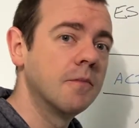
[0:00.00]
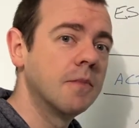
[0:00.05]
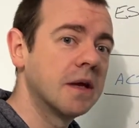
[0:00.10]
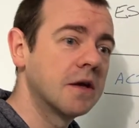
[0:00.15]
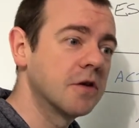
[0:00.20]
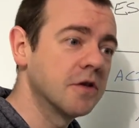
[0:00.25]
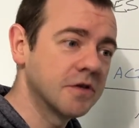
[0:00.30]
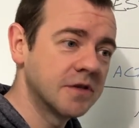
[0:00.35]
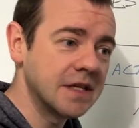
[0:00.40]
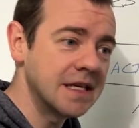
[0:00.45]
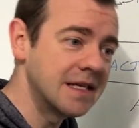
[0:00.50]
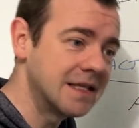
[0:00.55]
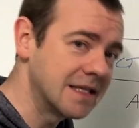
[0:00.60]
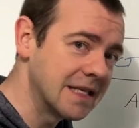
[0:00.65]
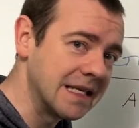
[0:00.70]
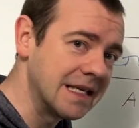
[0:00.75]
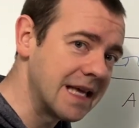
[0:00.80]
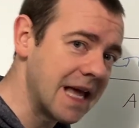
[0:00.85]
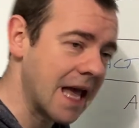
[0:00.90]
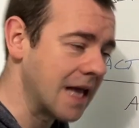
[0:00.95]
because it's a
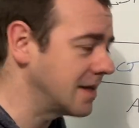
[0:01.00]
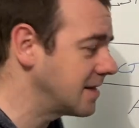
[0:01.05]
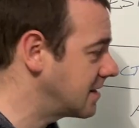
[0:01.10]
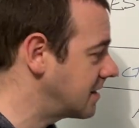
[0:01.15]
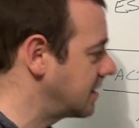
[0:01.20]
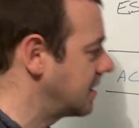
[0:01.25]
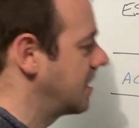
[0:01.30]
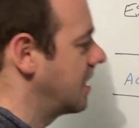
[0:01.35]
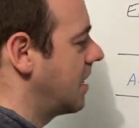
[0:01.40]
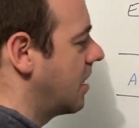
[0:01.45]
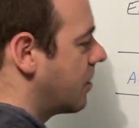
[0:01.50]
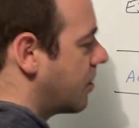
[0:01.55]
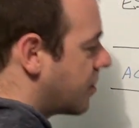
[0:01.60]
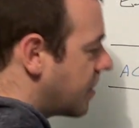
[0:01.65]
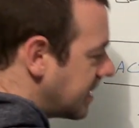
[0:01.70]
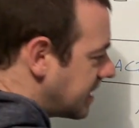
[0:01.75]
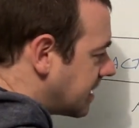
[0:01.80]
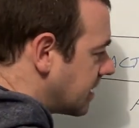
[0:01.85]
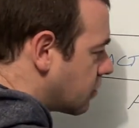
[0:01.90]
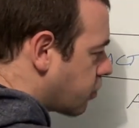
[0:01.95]
guess.
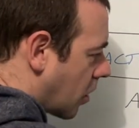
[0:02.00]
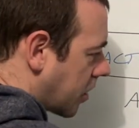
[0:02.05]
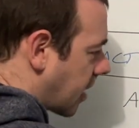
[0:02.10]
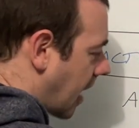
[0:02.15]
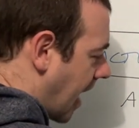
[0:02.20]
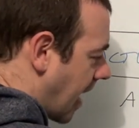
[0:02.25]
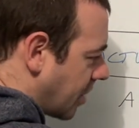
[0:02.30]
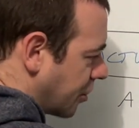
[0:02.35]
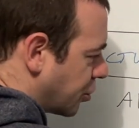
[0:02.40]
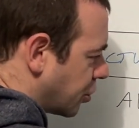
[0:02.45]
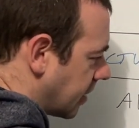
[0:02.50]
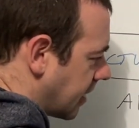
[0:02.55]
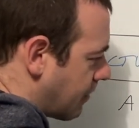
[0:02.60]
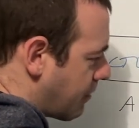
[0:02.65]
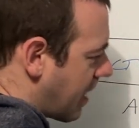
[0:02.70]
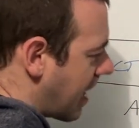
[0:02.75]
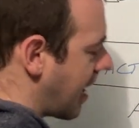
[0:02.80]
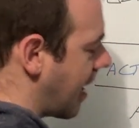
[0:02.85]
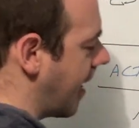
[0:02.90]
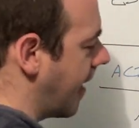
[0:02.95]
This is what you actually
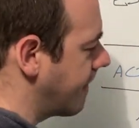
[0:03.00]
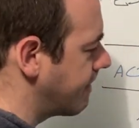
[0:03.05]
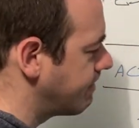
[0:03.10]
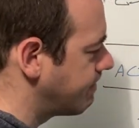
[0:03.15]
pay.